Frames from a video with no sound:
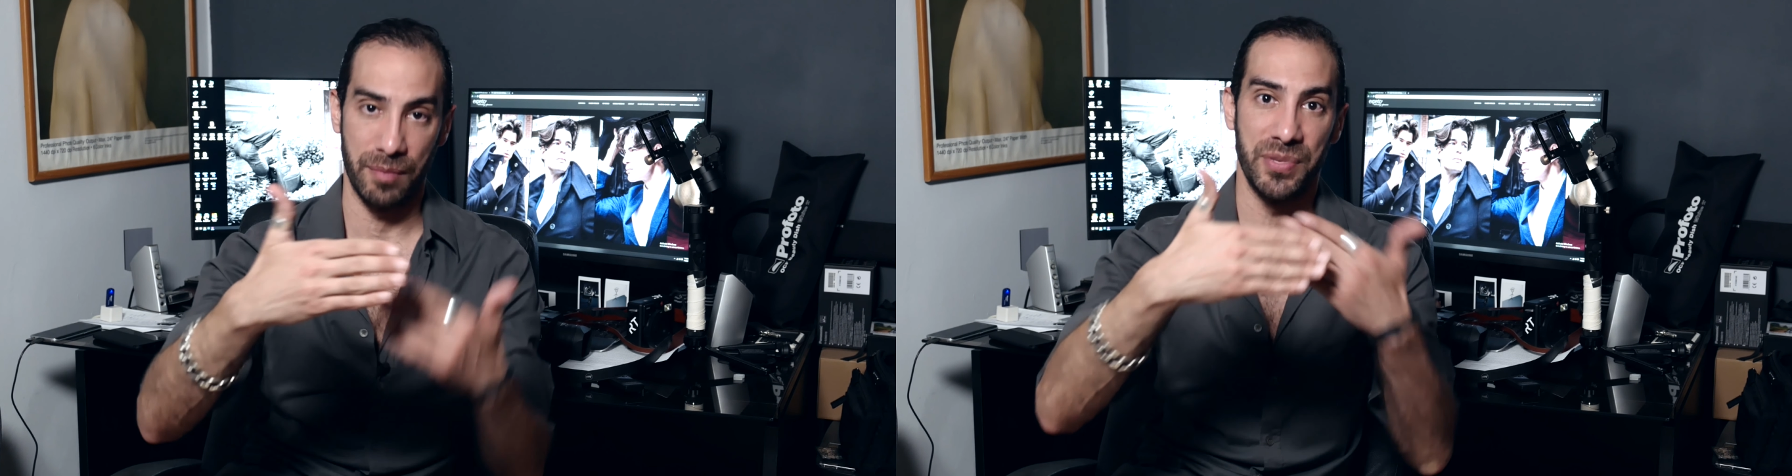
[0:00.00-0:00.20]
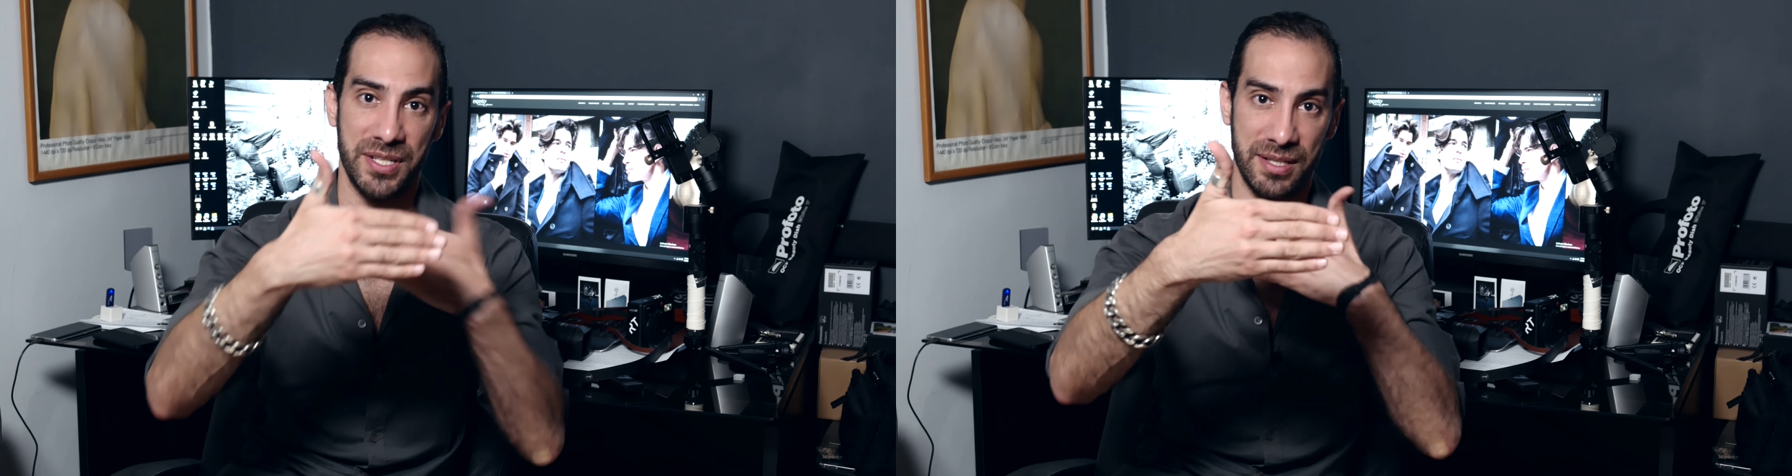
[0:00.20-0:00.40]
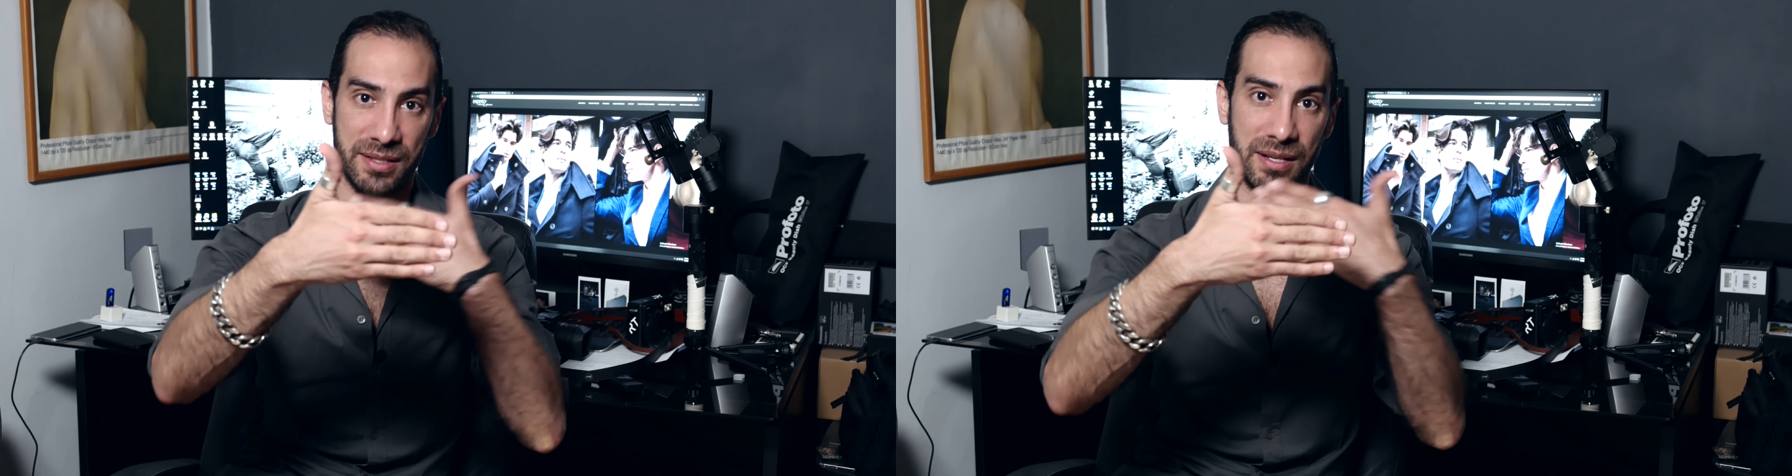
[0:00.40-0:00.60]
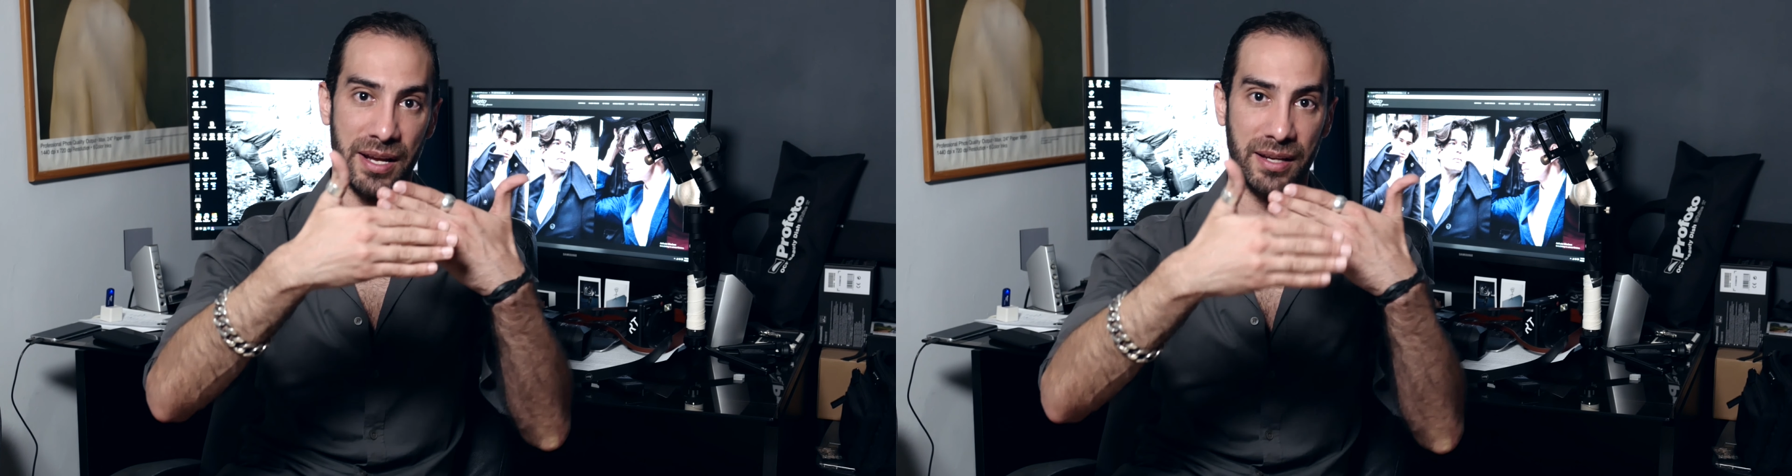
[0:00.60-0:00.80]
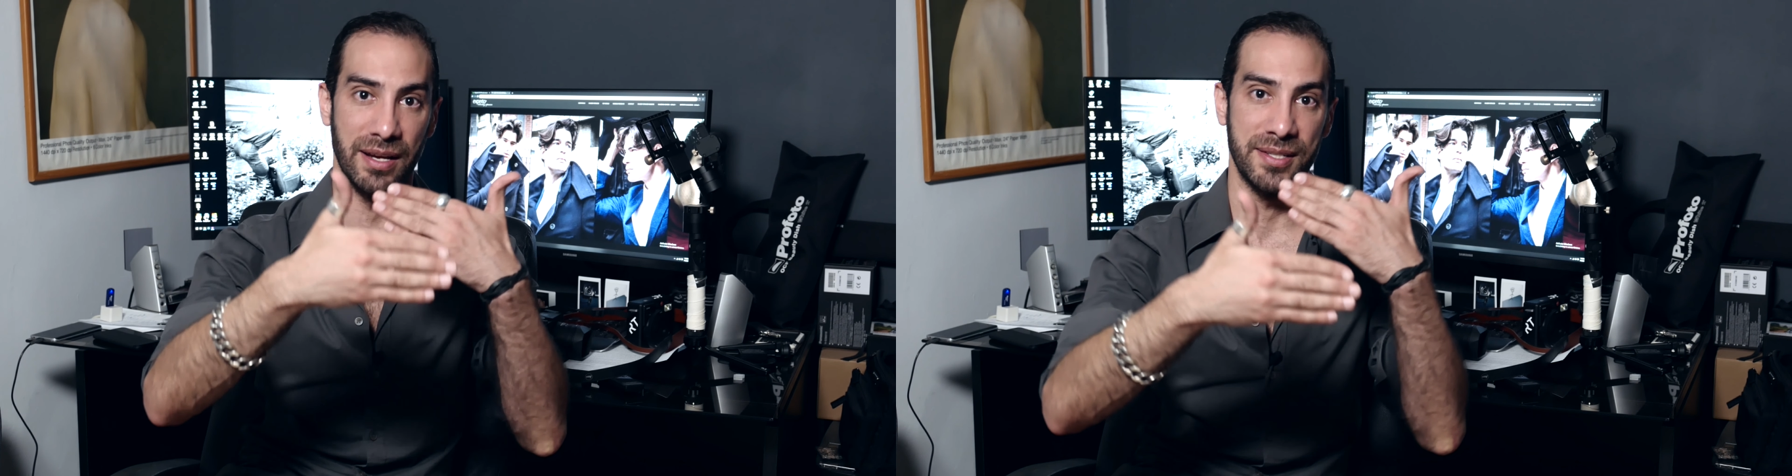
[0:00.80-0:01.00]
business
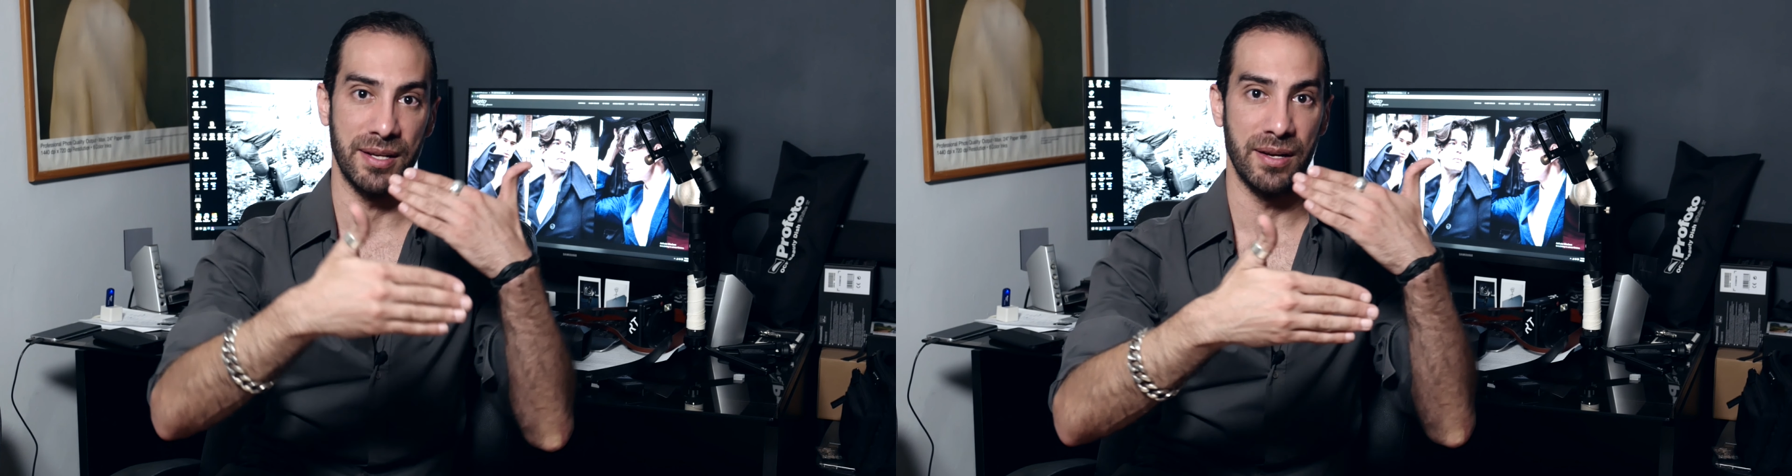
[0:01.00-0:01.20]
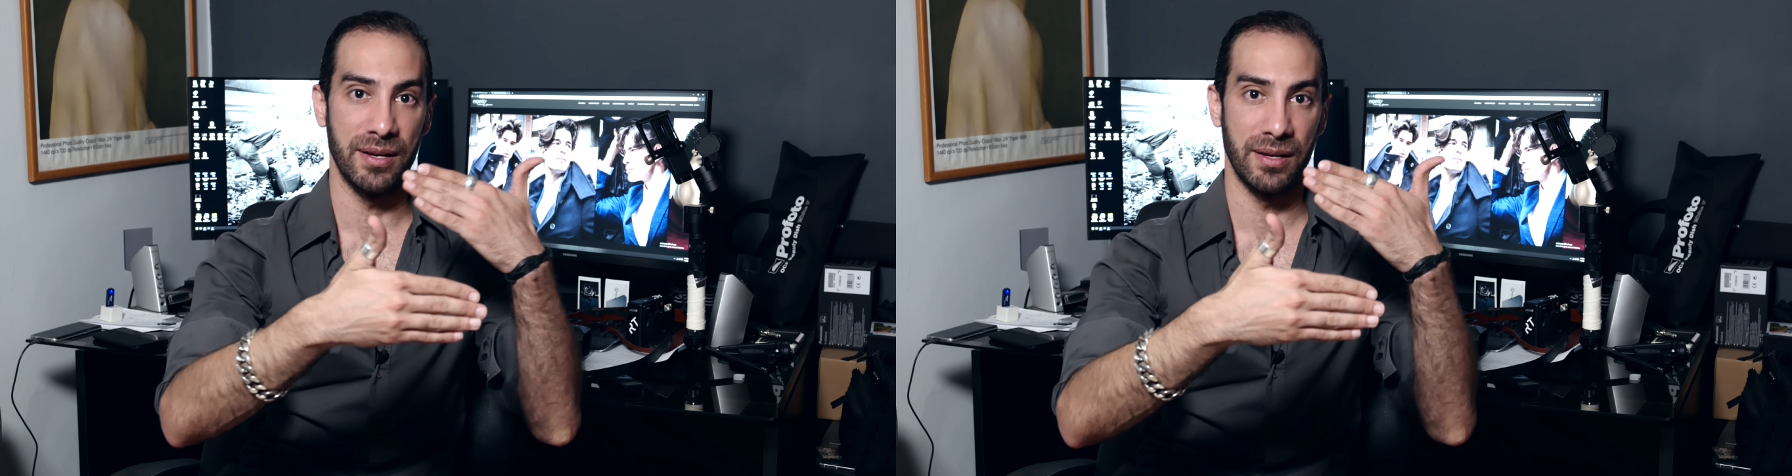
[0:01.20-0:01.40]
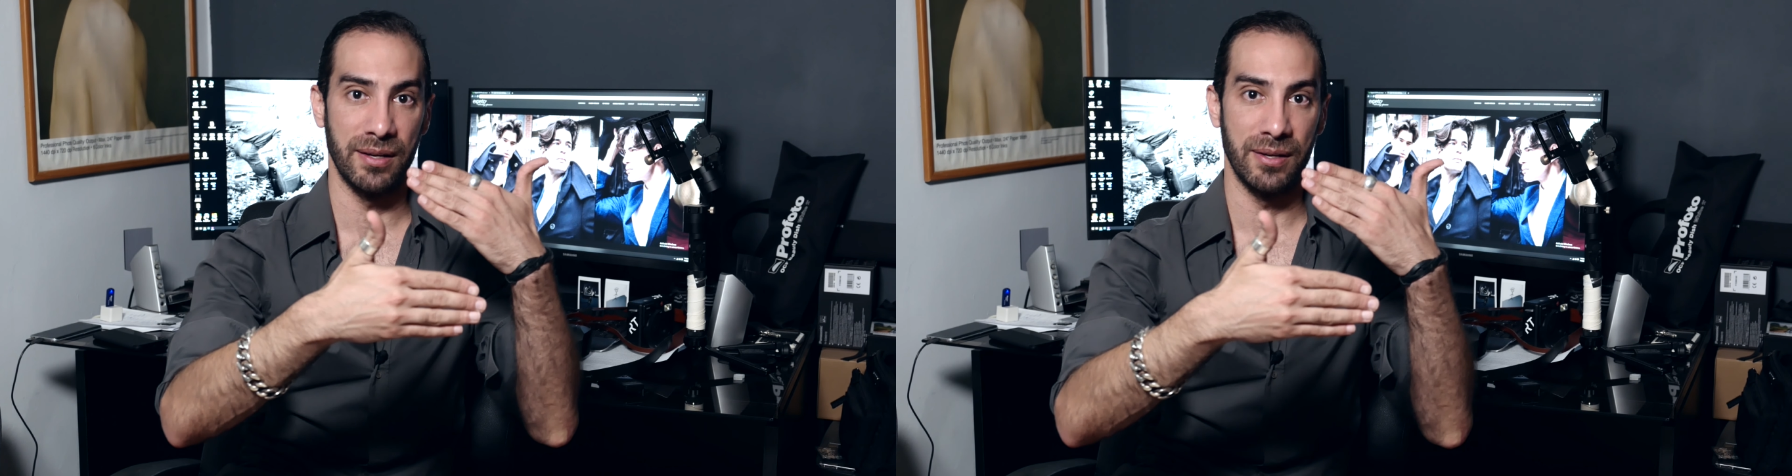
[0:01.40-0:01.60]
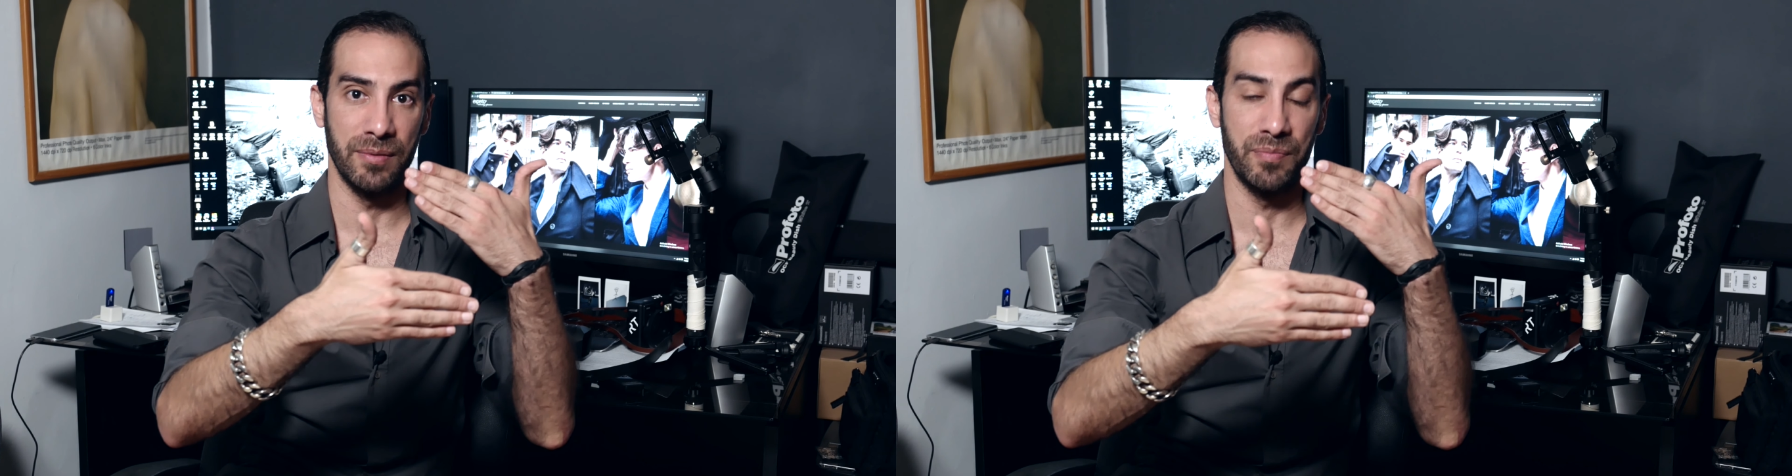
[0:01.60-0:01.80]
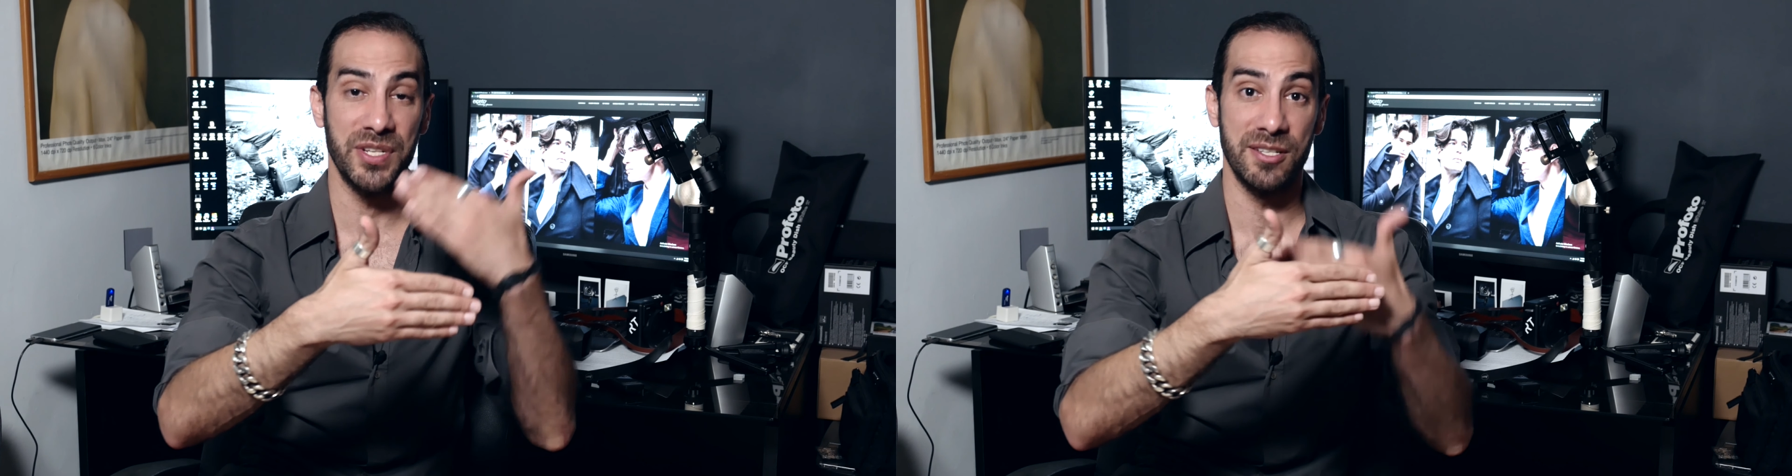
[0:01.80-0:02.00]

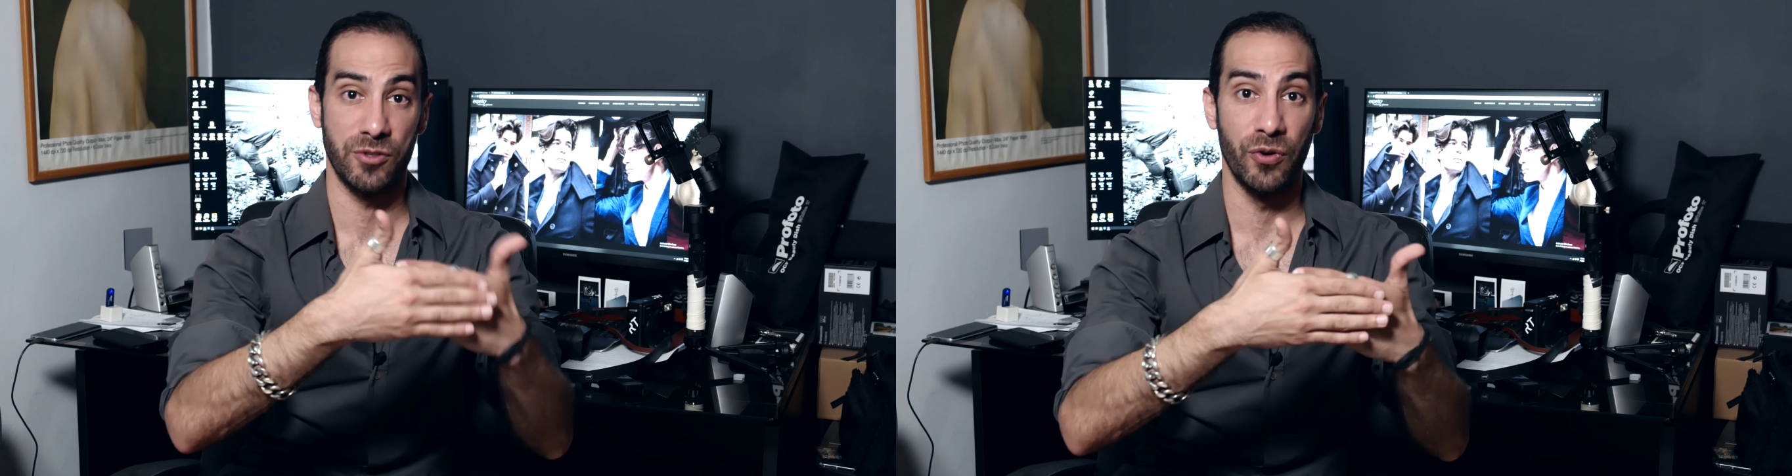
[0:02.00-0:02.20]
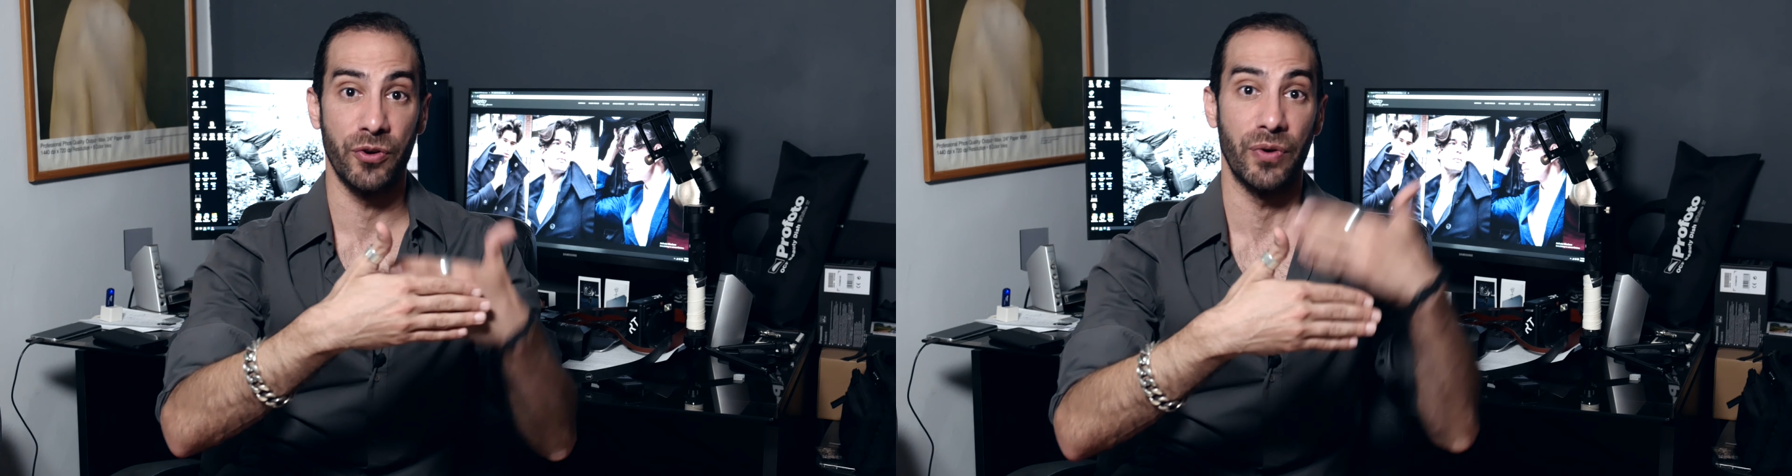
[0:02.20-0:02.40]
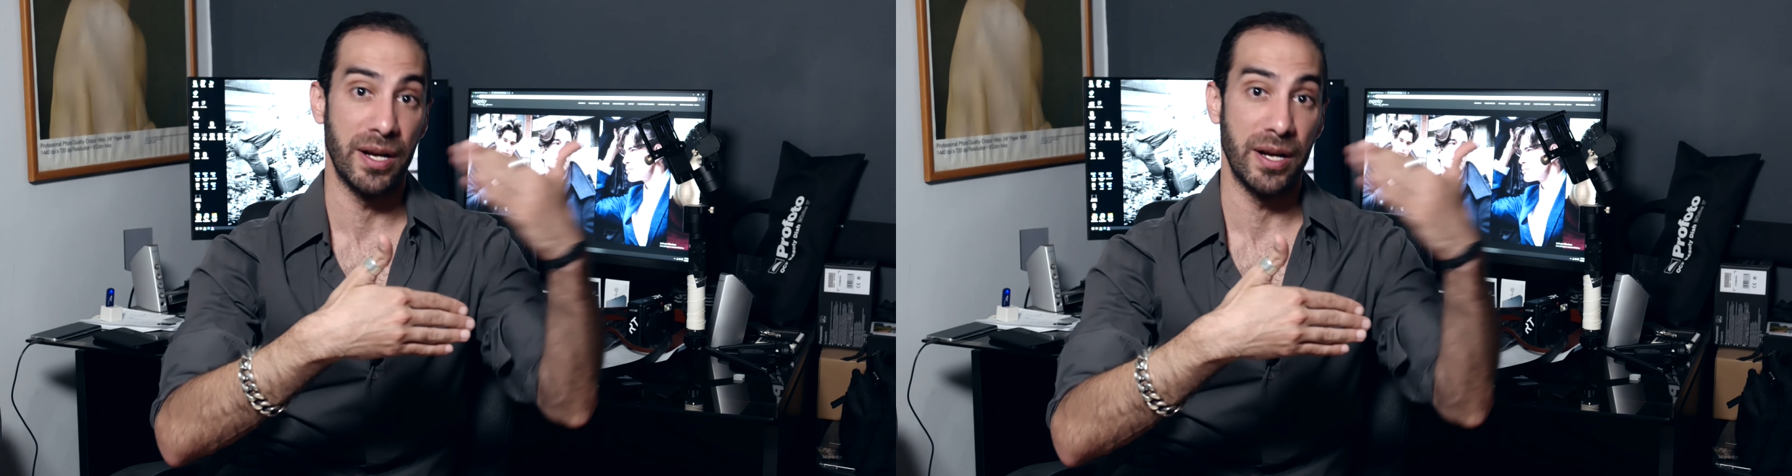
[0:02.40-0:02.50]
owner